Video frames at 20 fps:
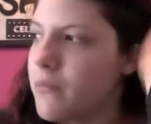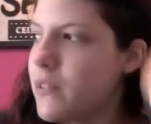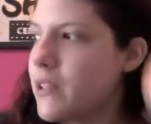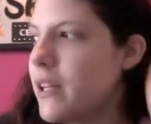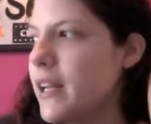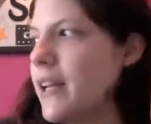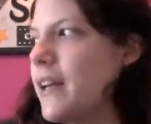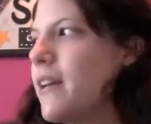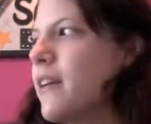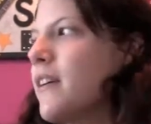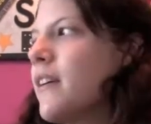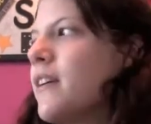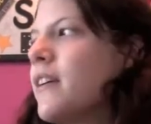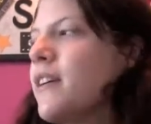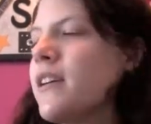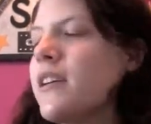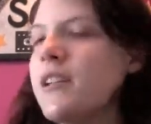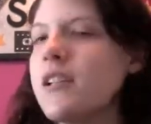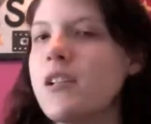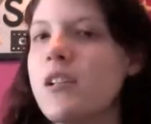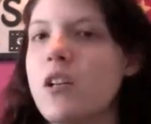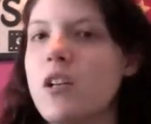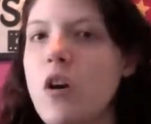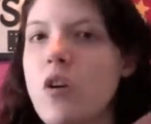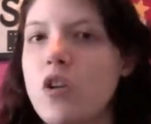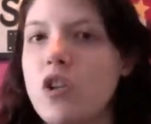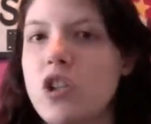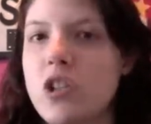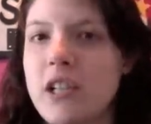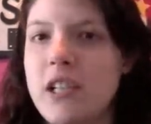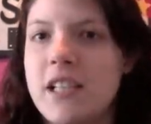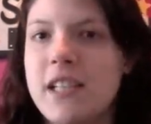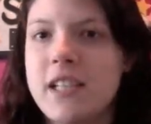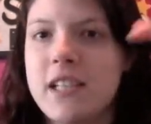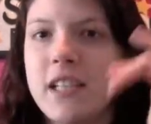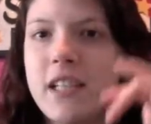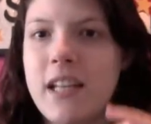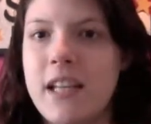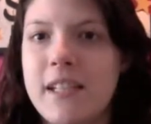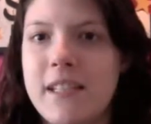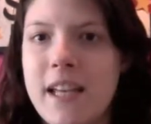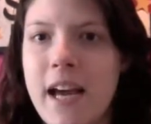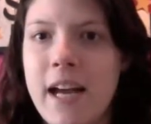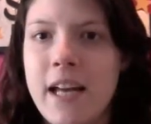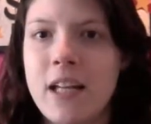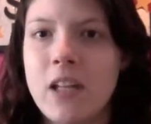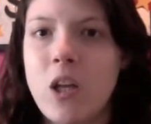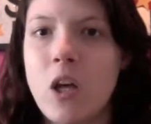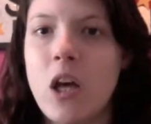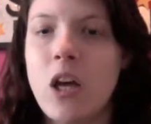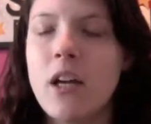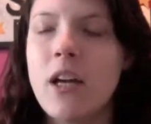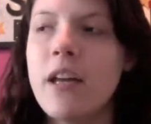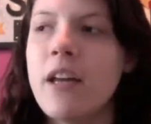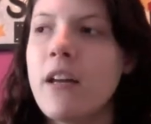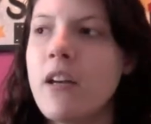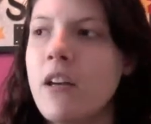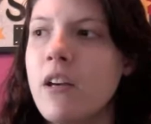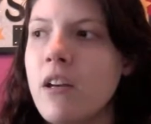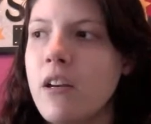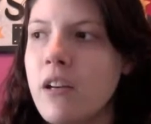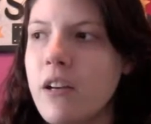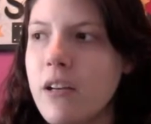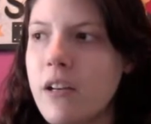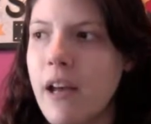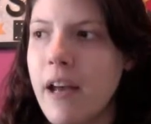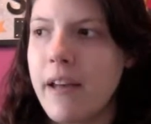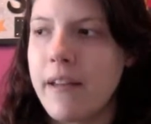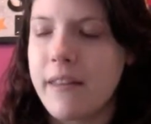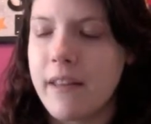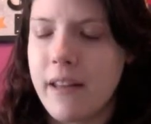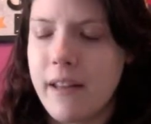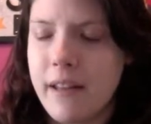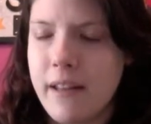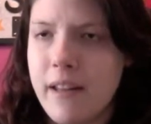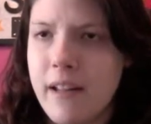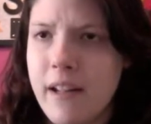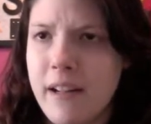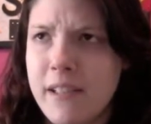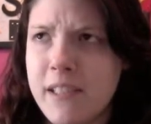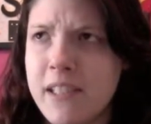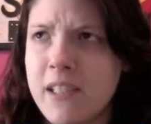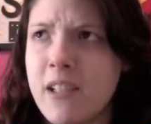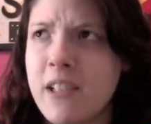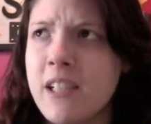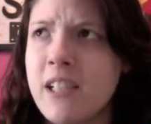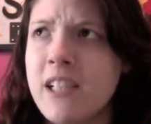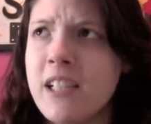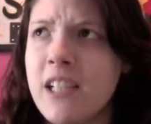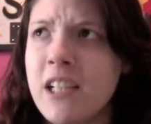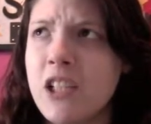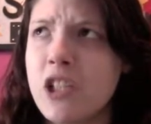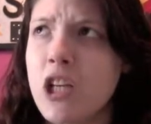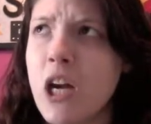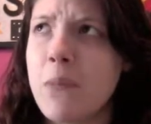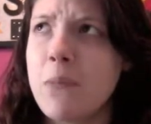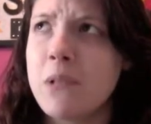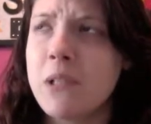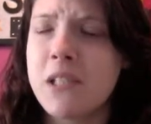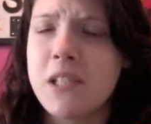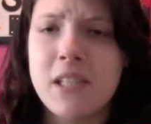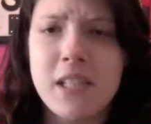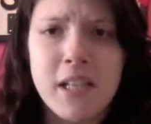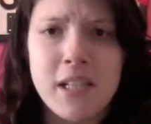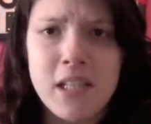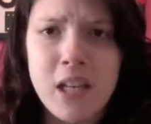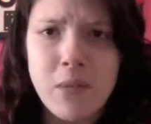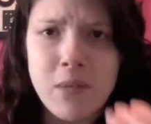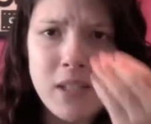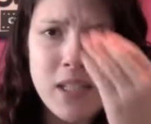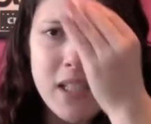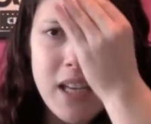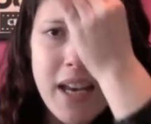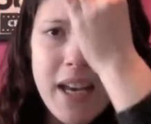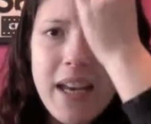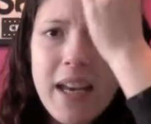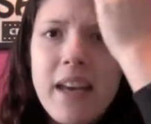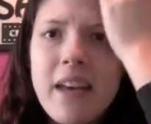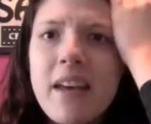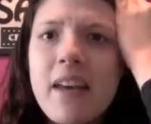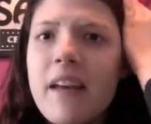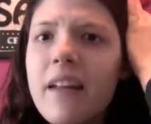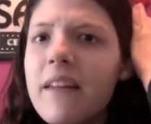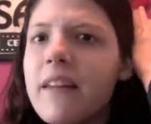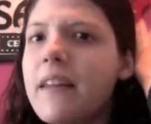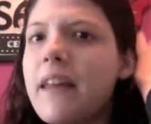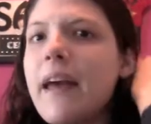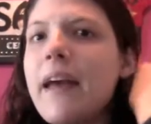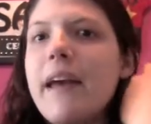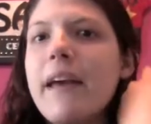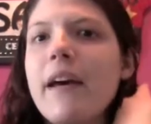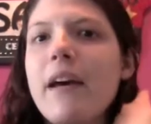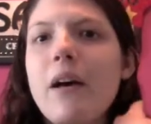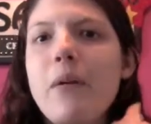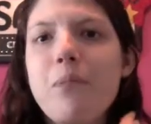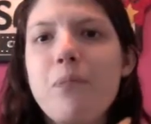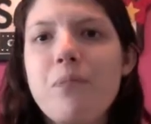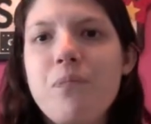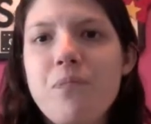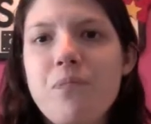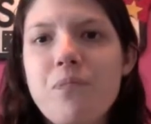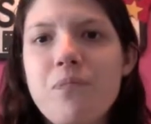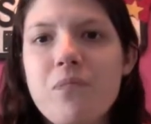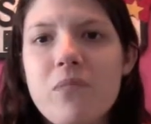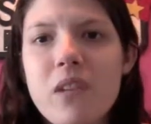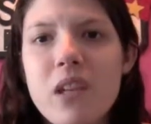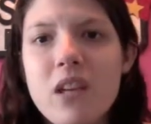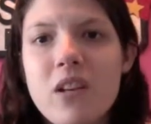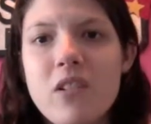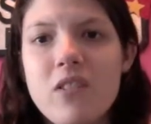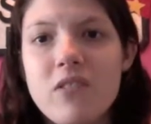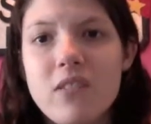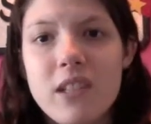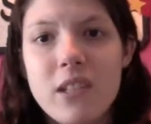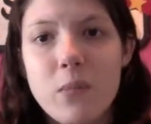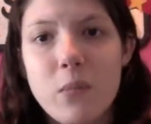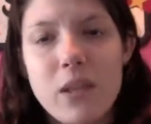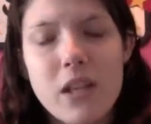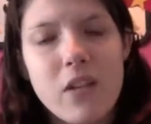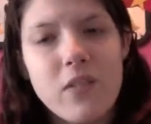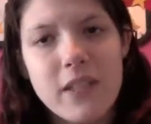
like go straight into like dialogue. At starting like chapter 6, I would say, they what they